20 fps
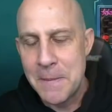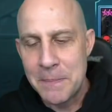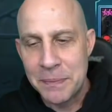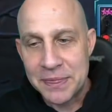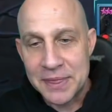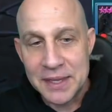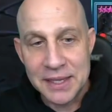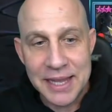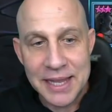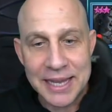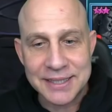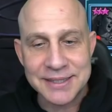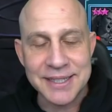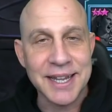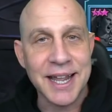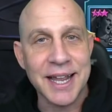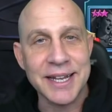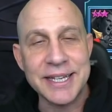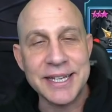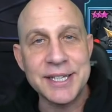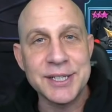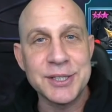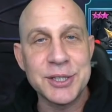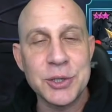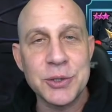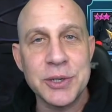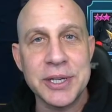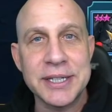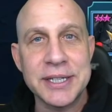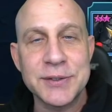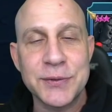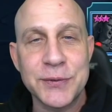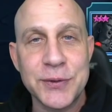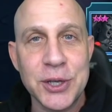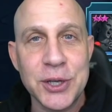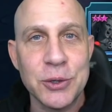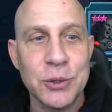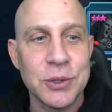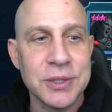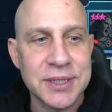The last thing I need to do is
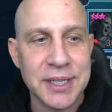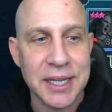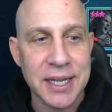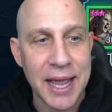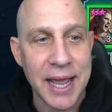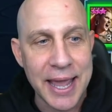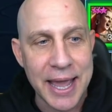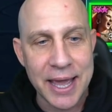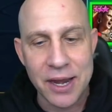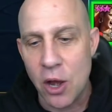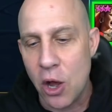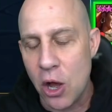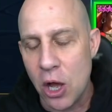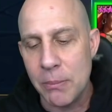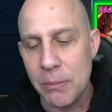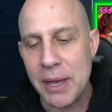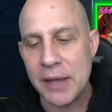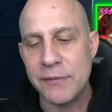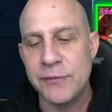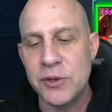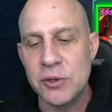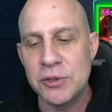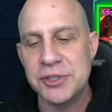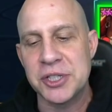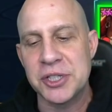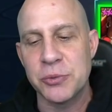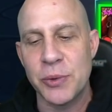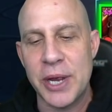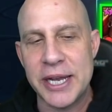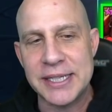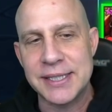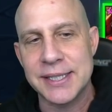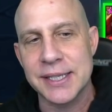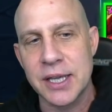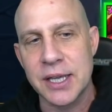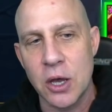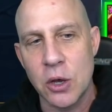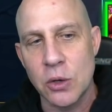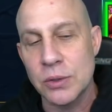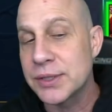fuse, and I had all my fusion ready to
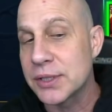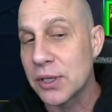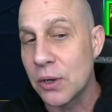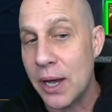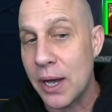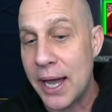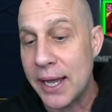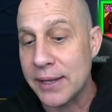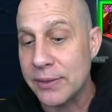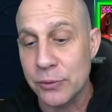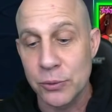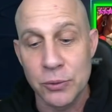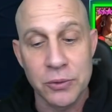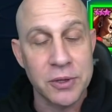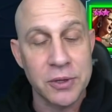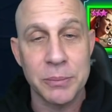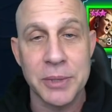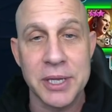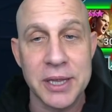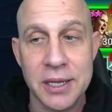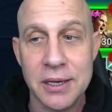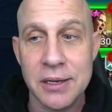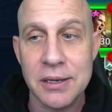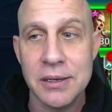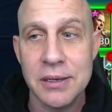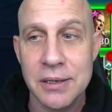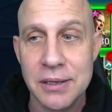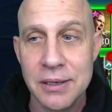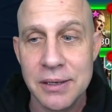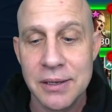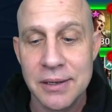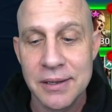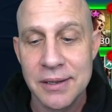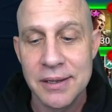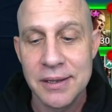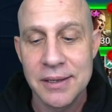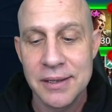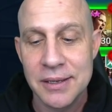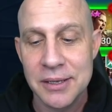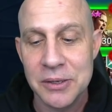go, so I threw them in there.
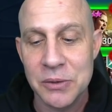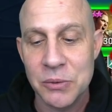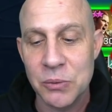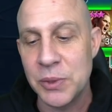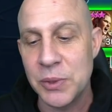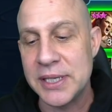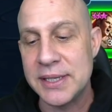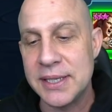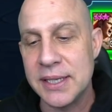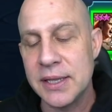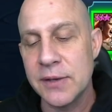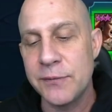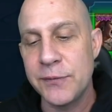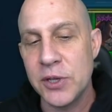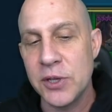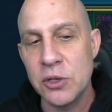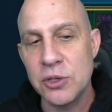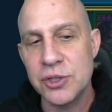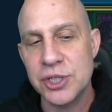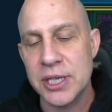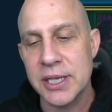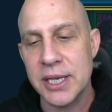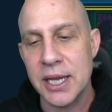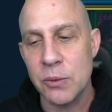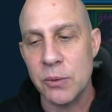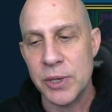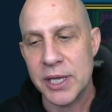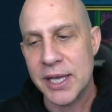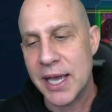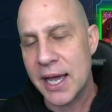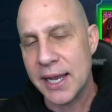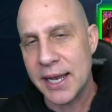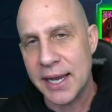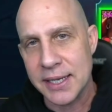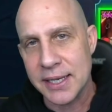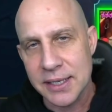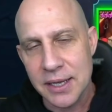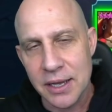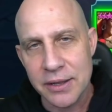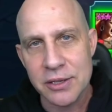We did the fusion, and we got
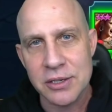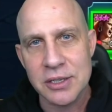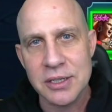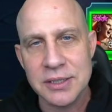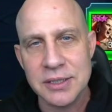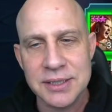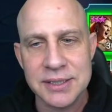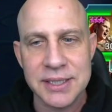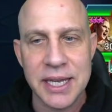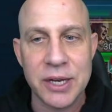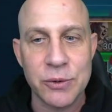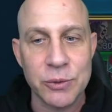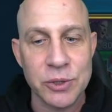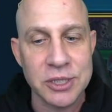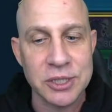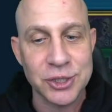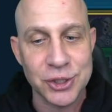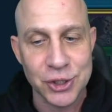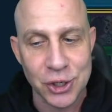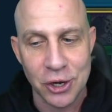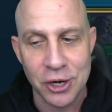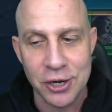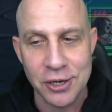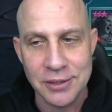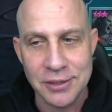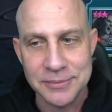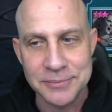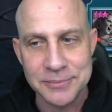another sacred shard.